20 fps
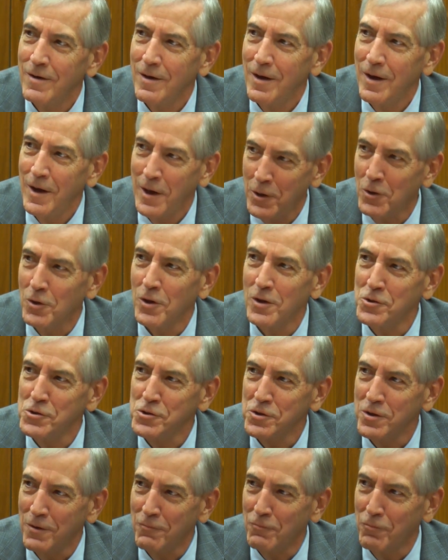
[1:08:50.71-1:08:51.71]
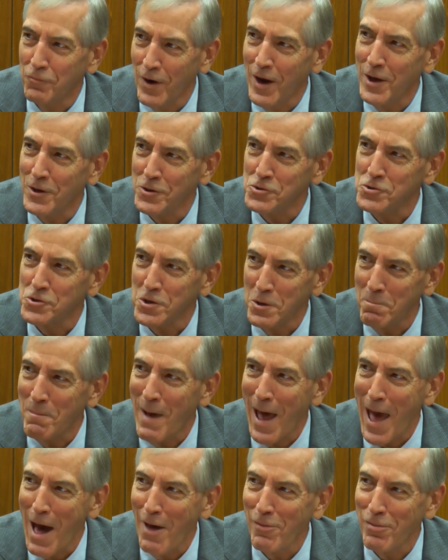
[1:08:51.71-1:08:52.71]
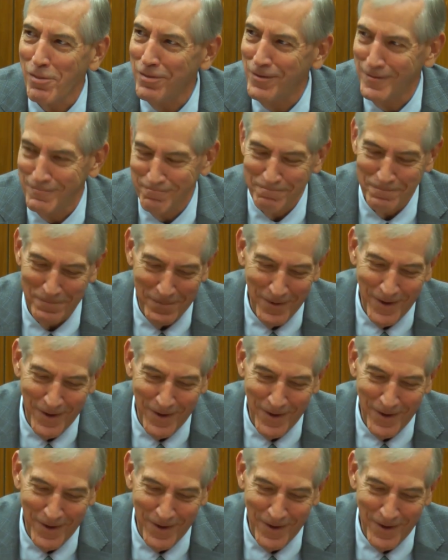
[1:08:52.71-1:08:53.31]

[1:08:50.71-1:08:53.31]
English and French and math, and